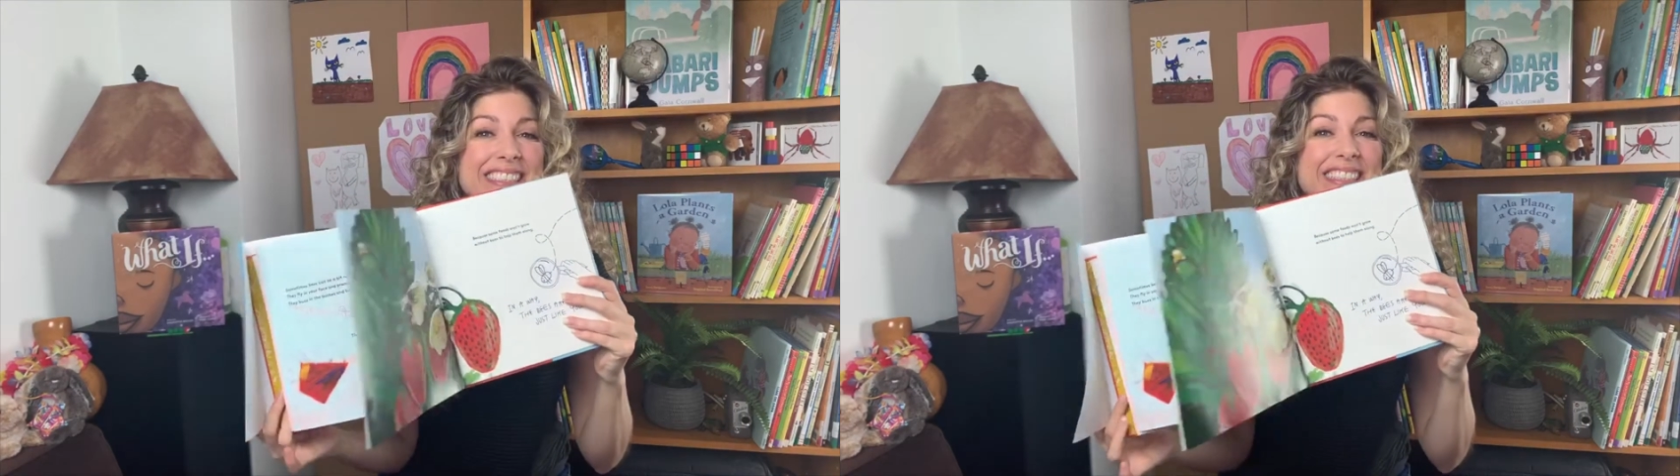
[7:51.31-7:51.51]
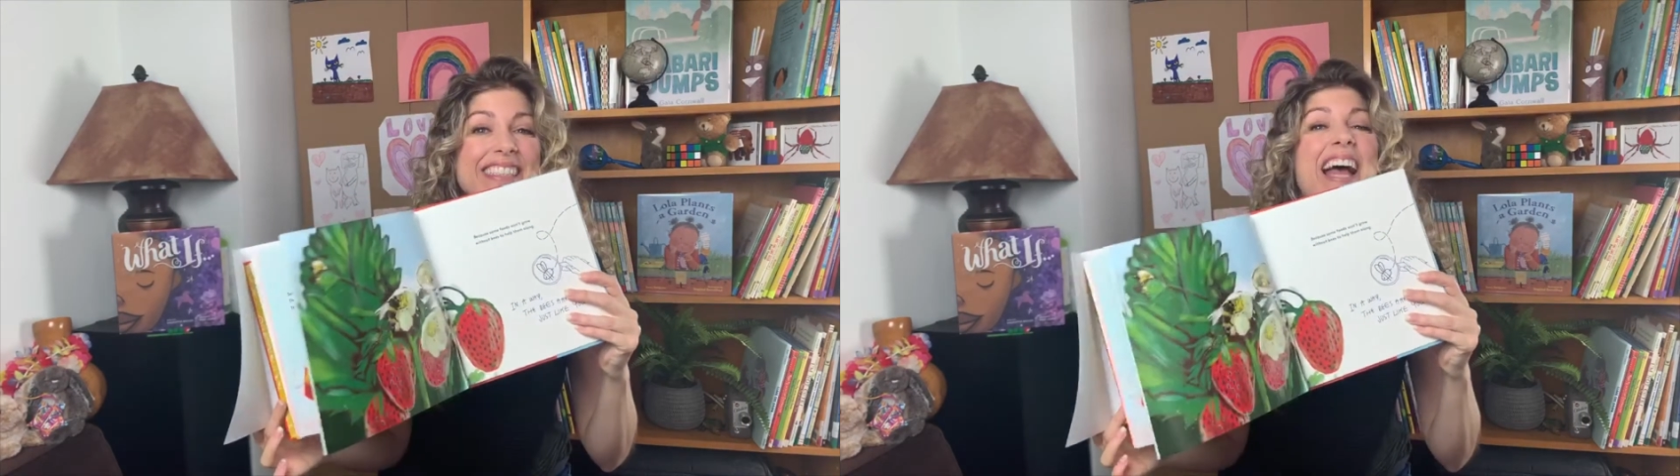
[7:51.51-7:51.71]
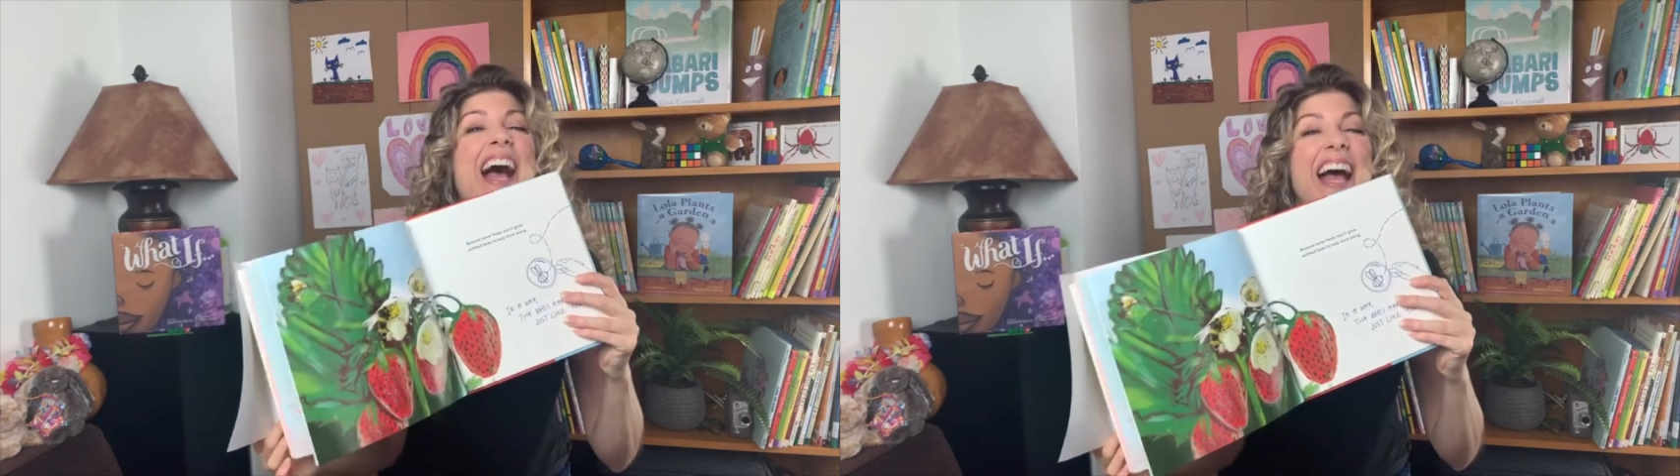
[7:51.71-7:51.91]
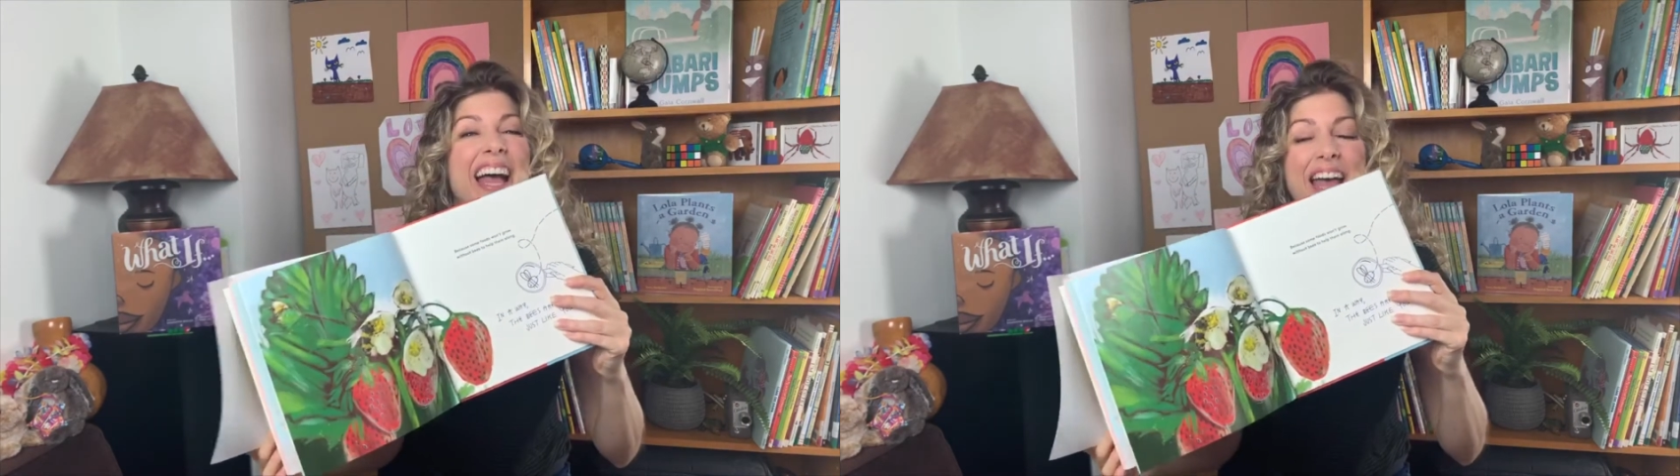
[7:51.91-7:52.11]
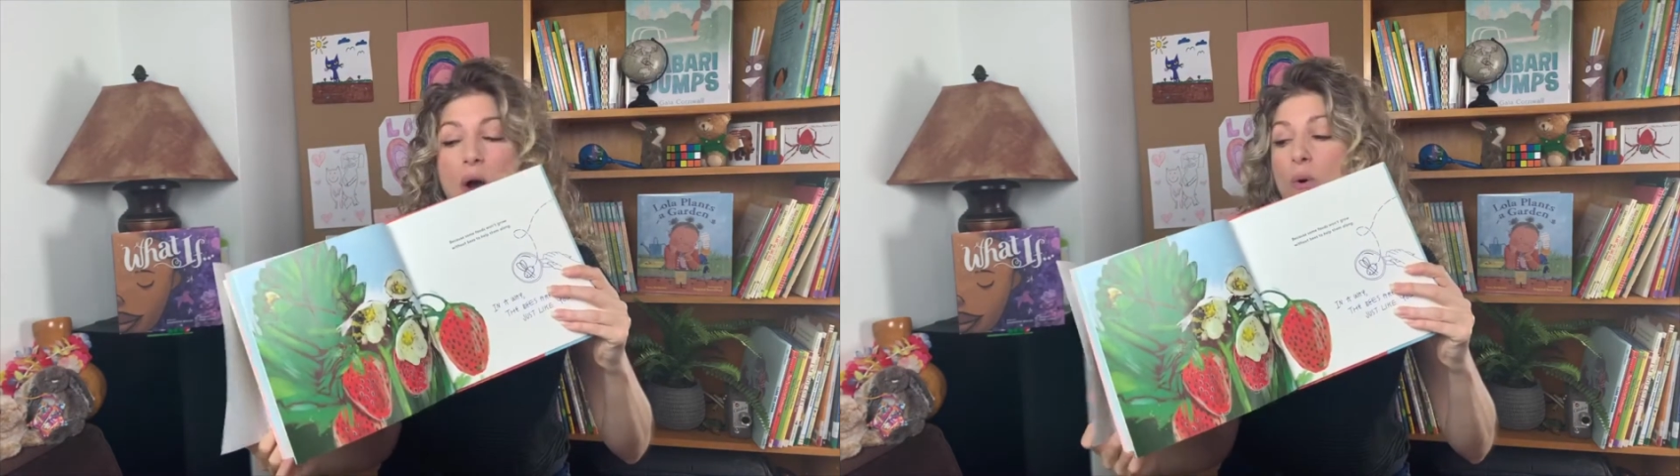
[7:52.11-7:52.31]
Yeah,
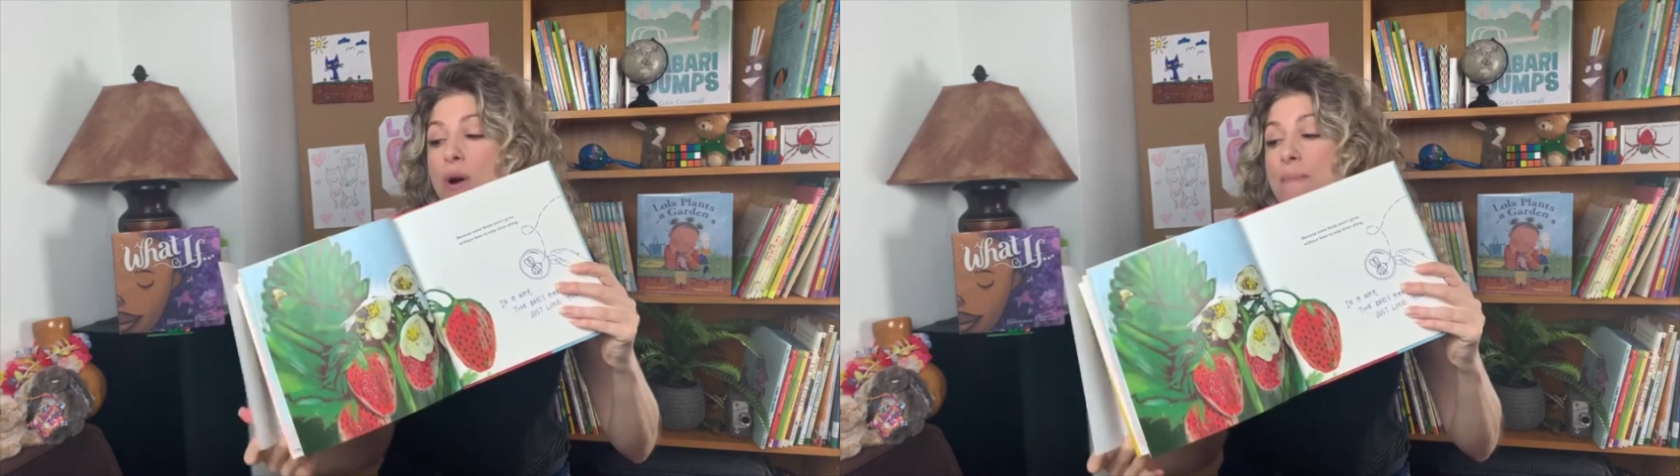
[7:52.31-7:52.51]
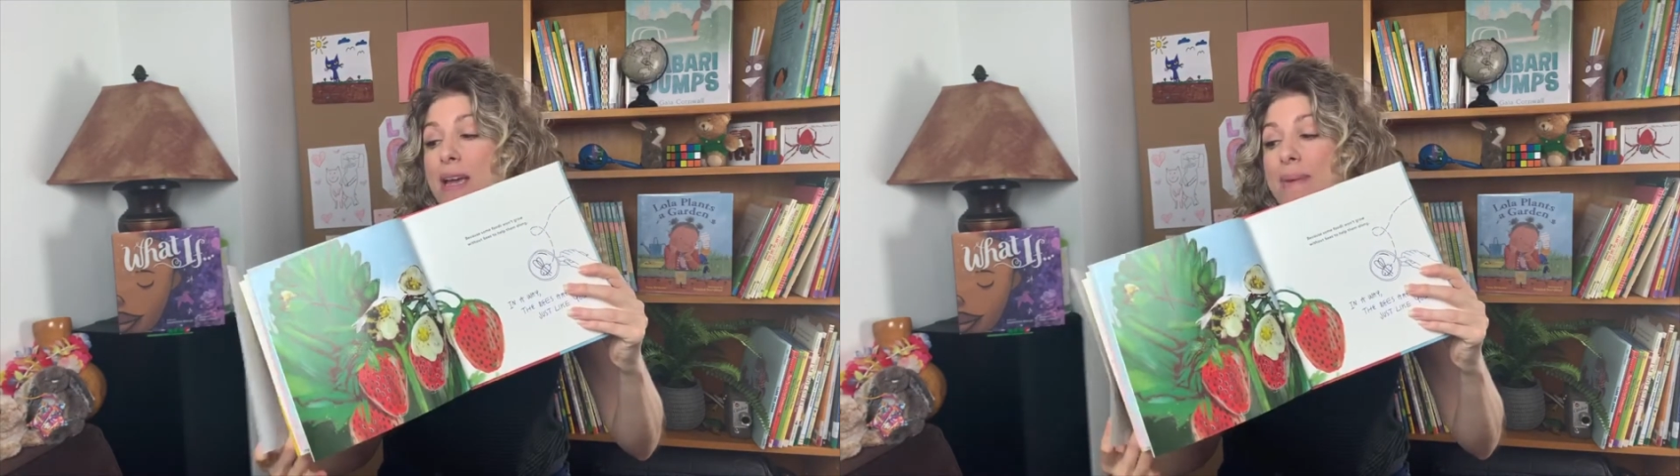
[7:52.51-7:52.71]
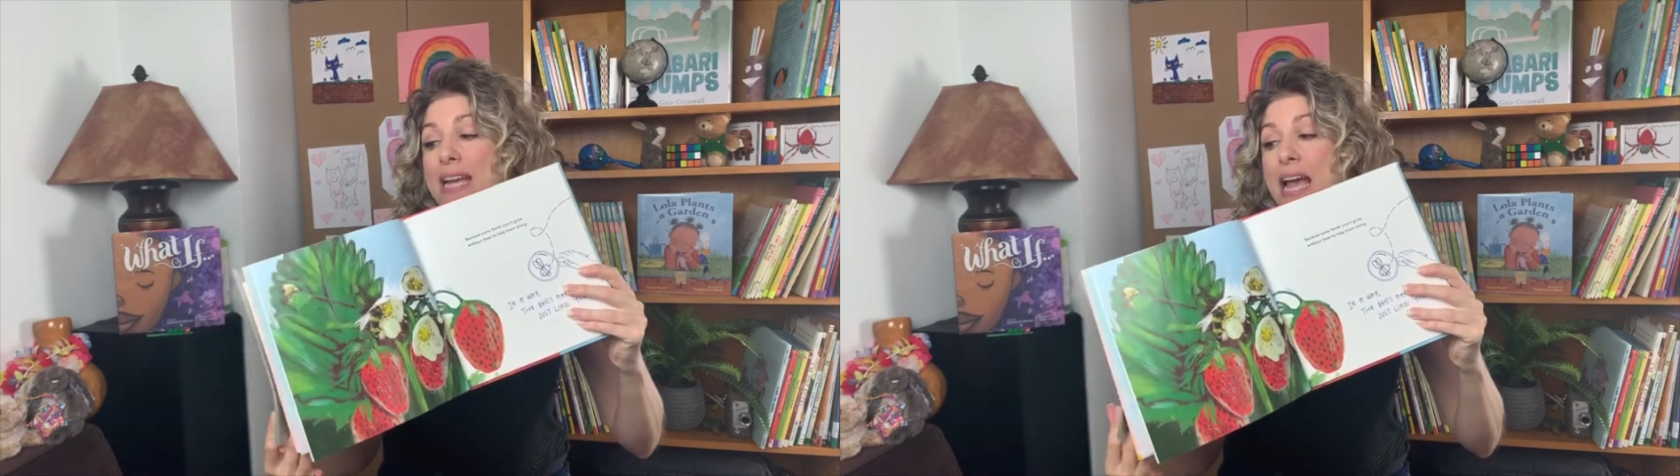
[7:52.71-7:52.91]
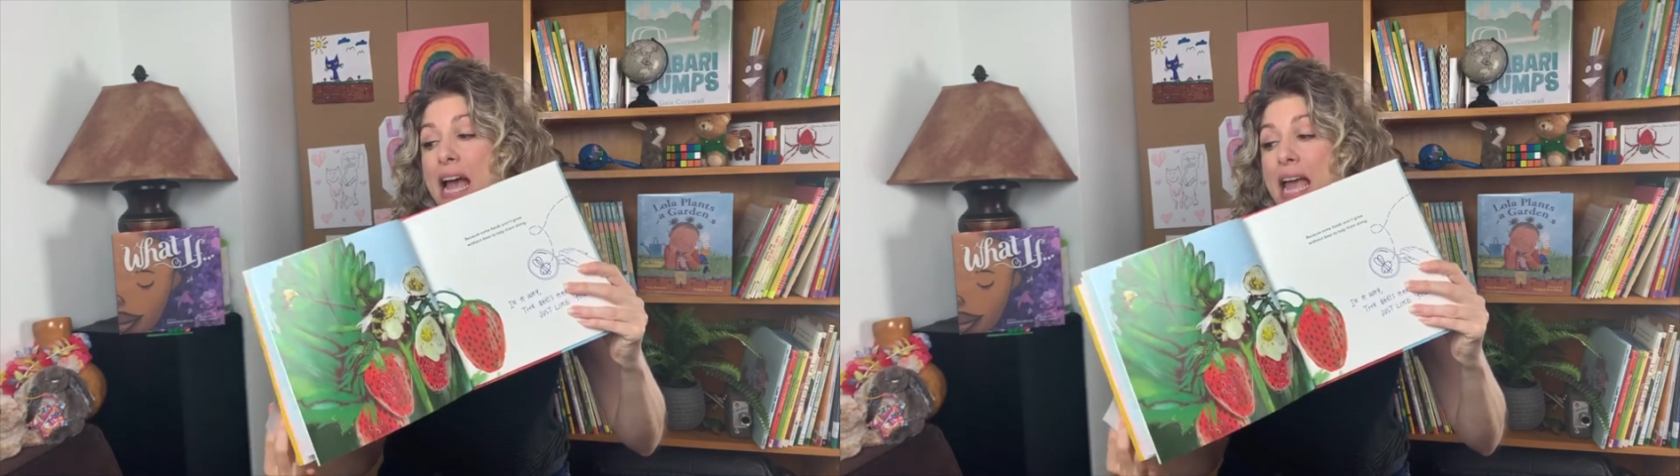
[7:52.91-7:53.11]
or maybe